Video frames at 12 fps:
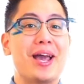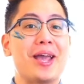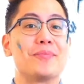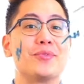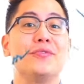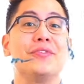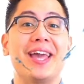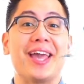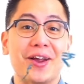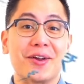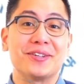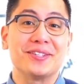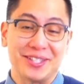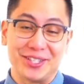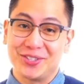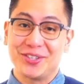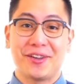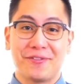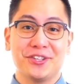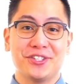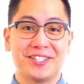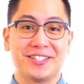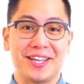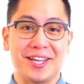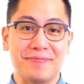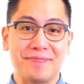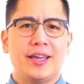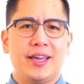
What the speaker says: by improving air conditioning efficiency.